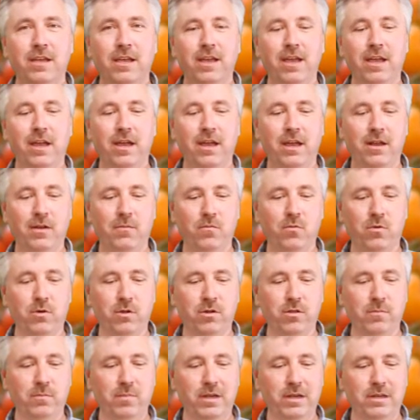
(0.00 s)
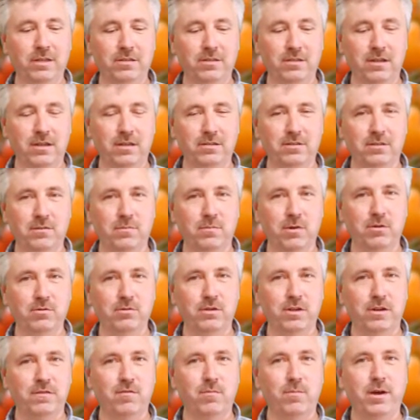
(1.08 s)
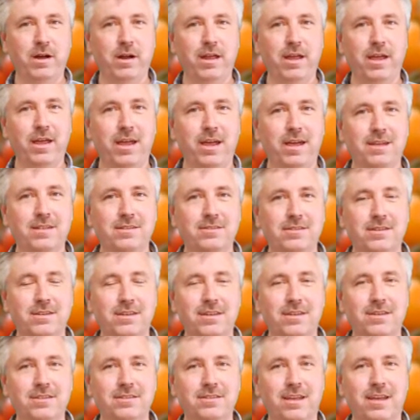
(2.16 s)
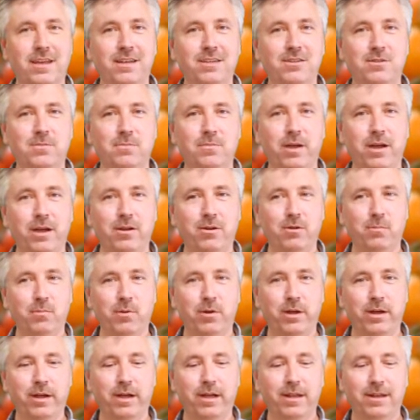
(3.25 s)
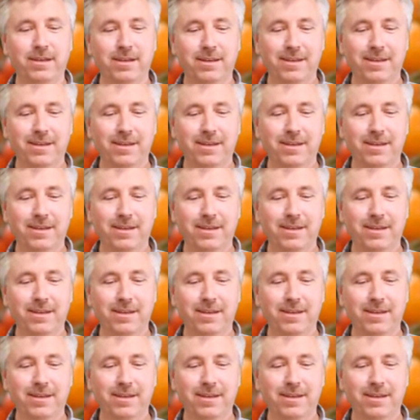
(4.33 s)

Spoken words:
And one of the biggest things that most everybody has is a tomato plant.